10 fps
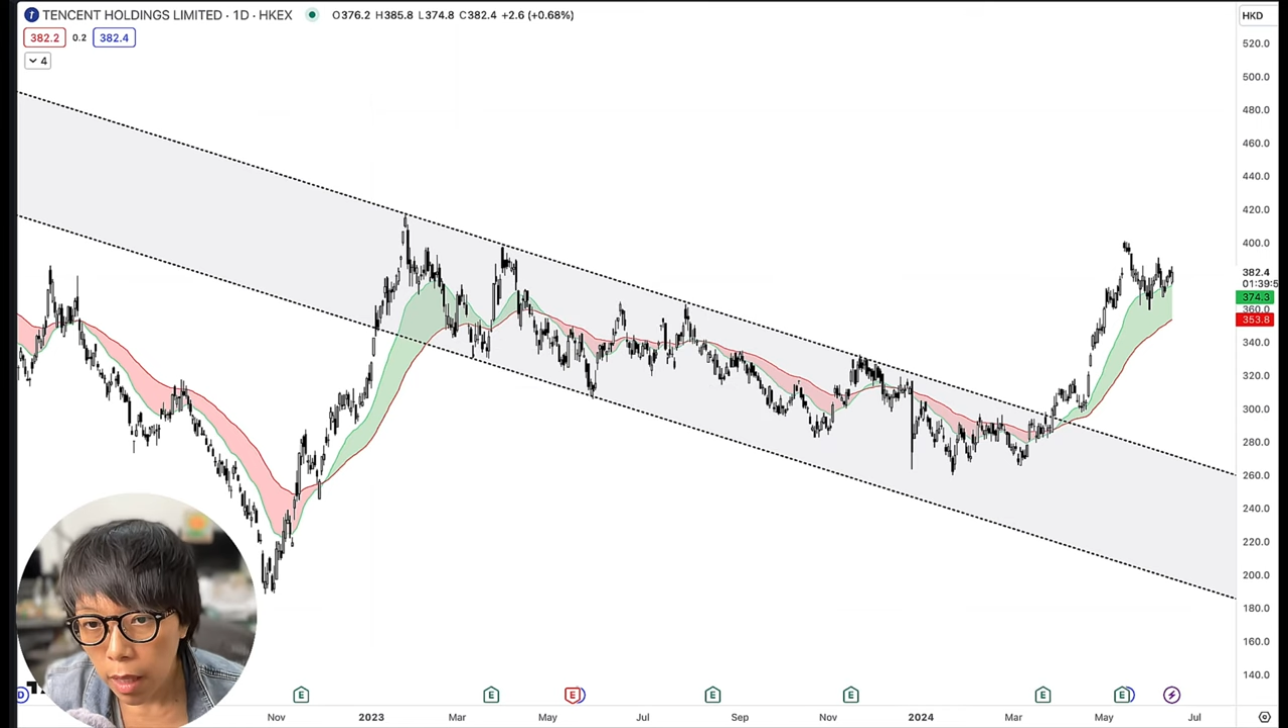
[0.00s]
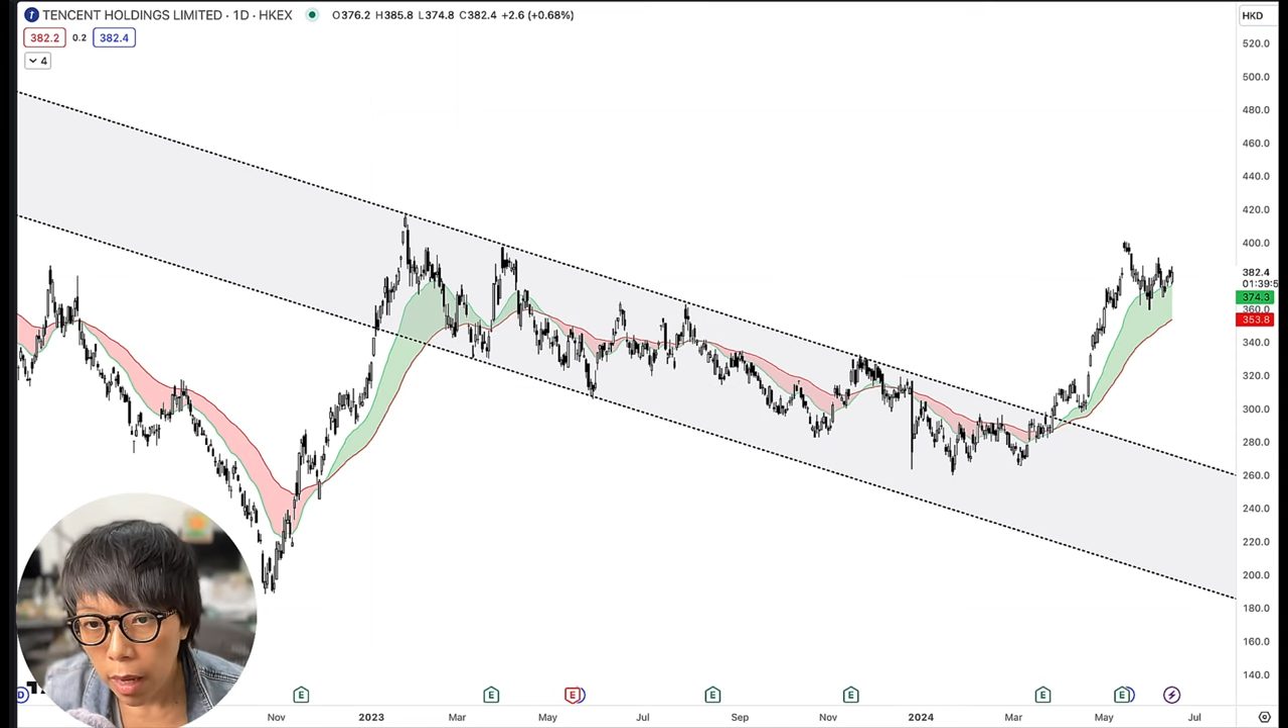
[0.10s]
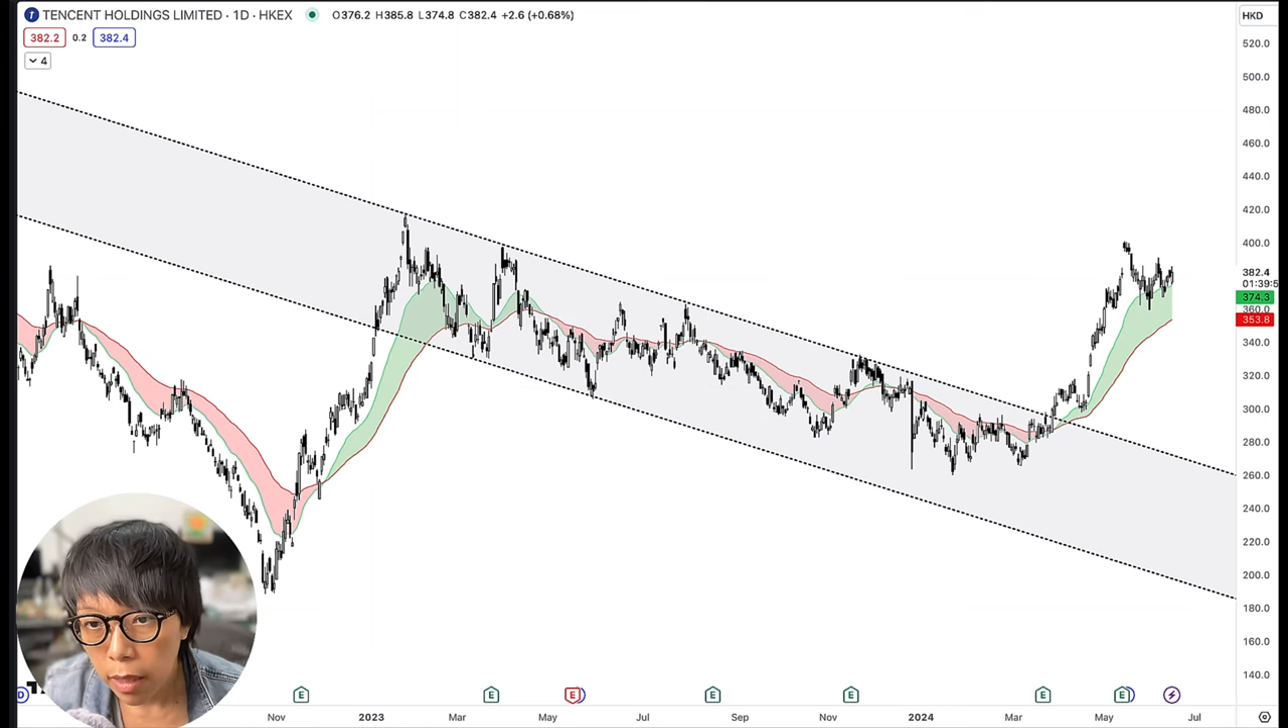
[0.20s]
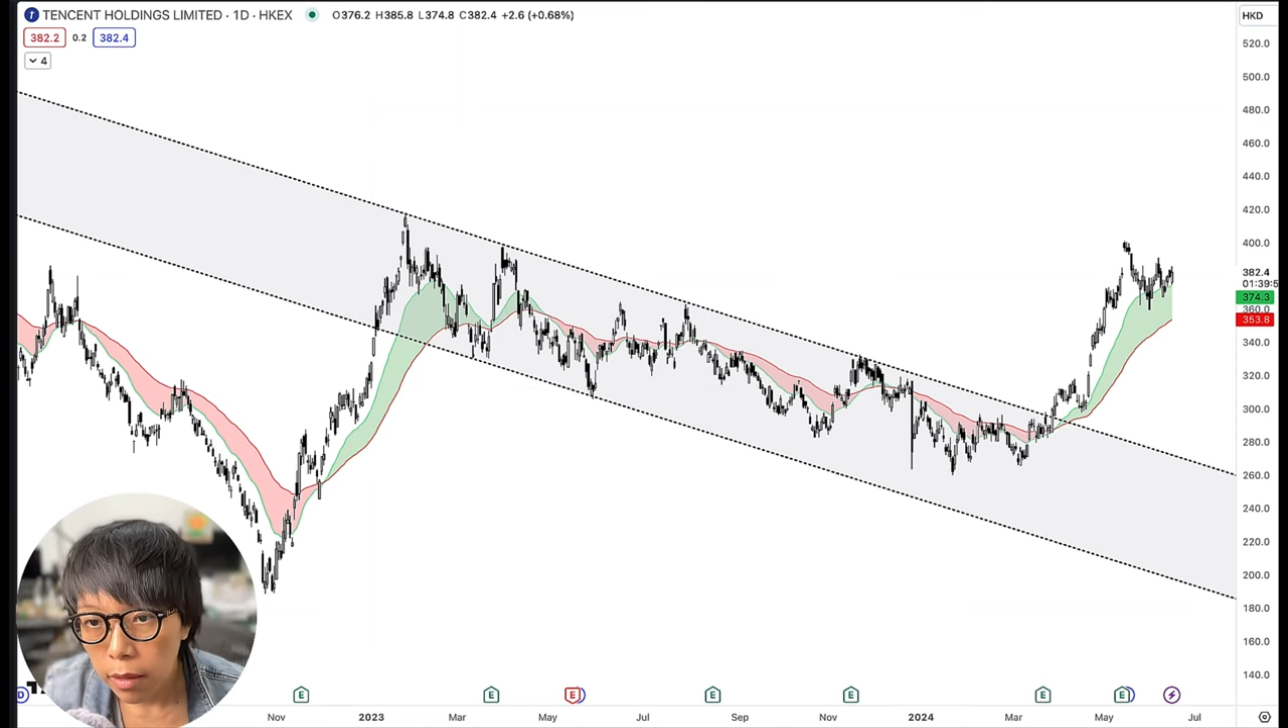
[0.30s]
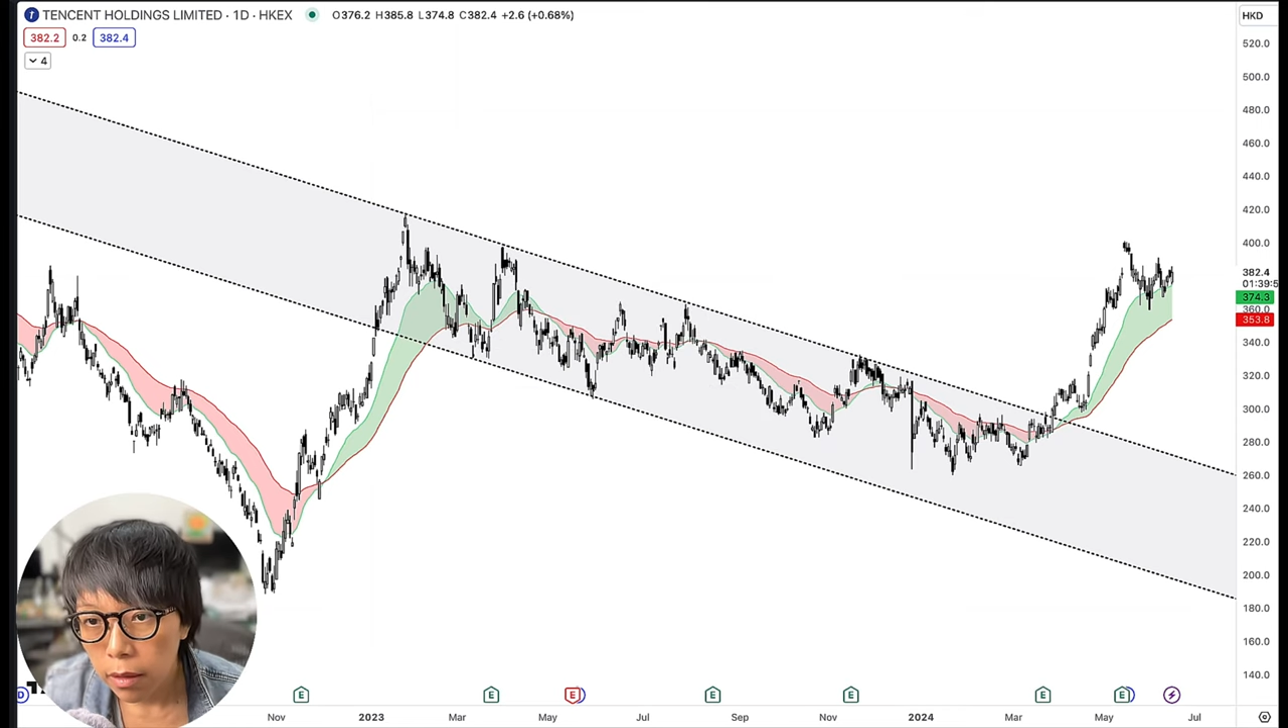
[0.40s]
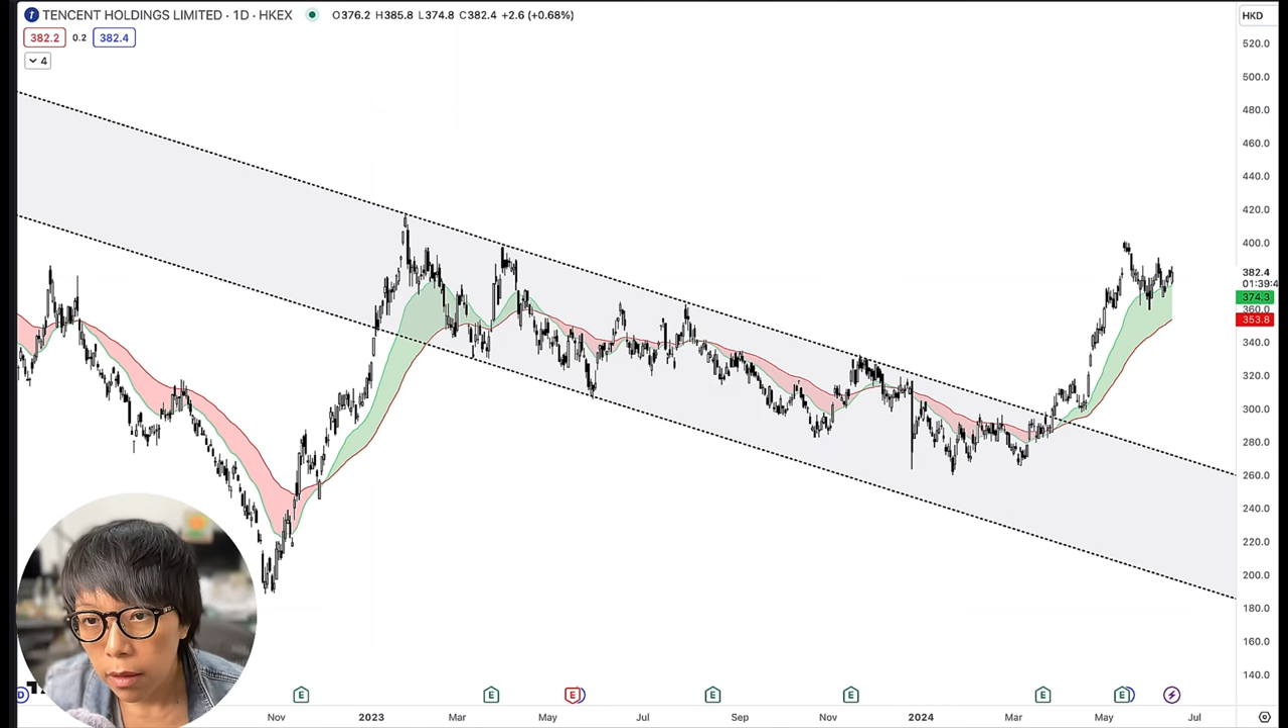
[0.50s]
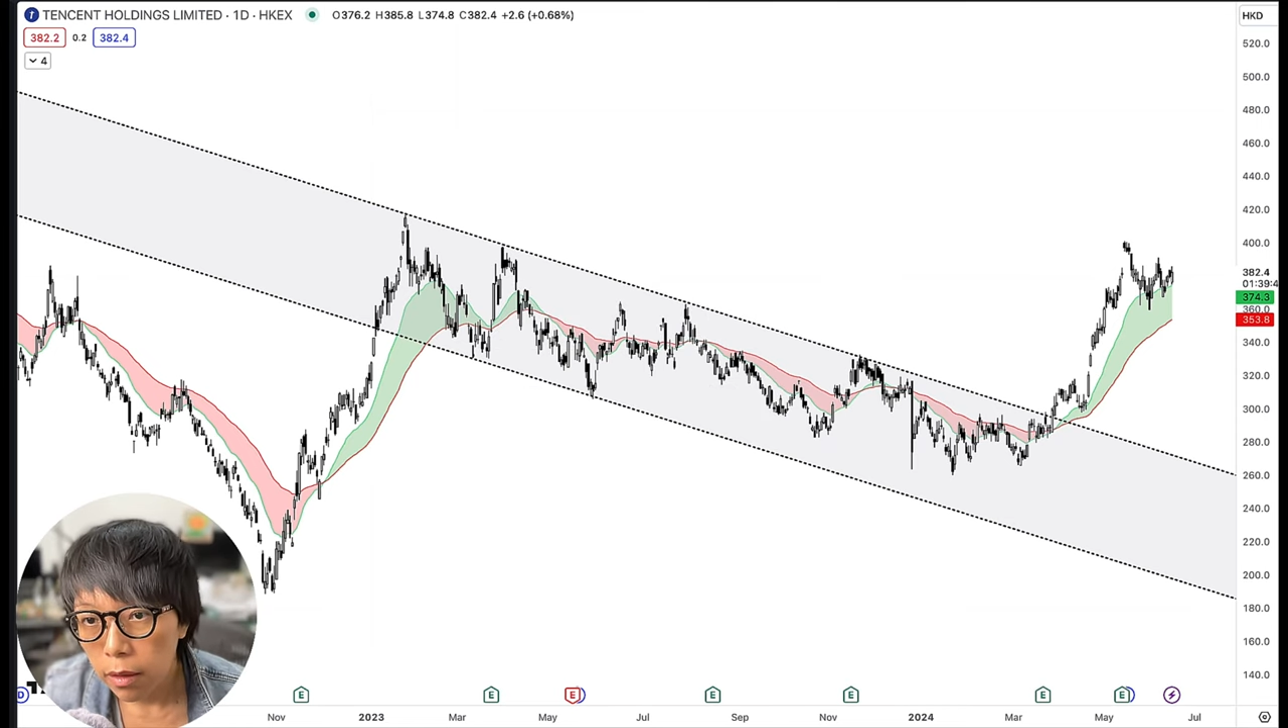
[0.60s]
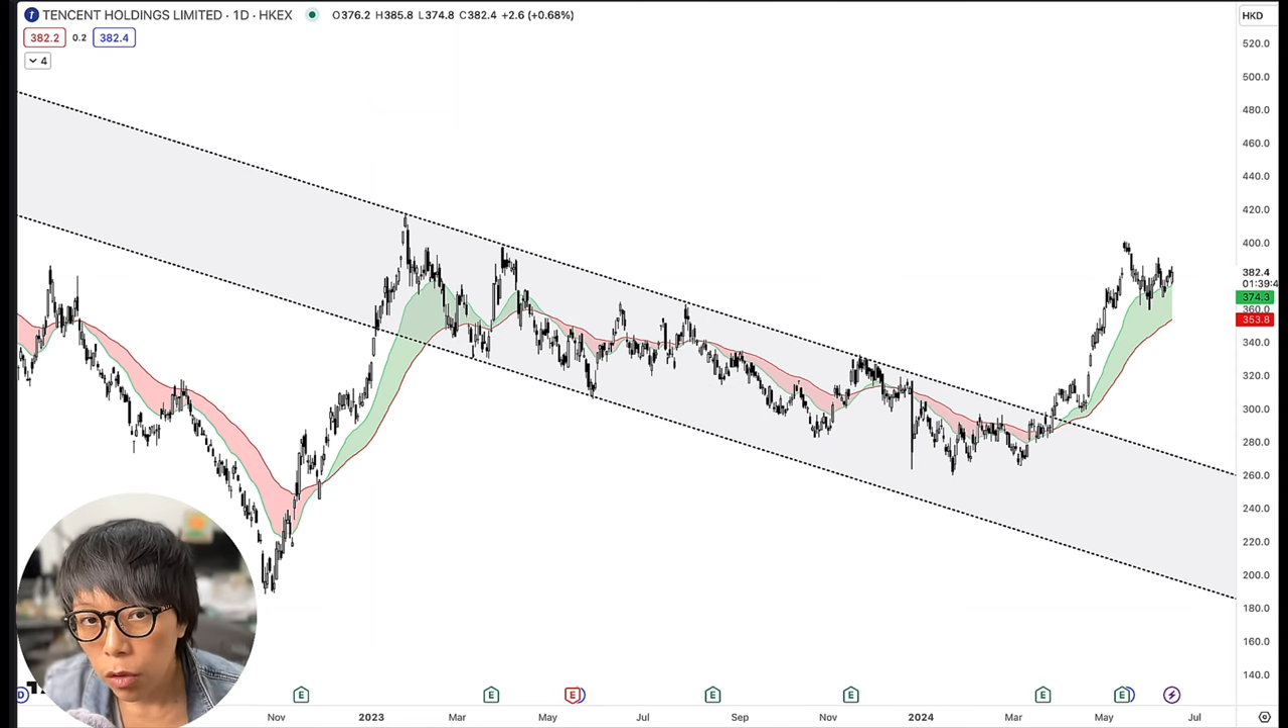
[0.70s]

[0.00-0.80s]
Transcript: case, uh,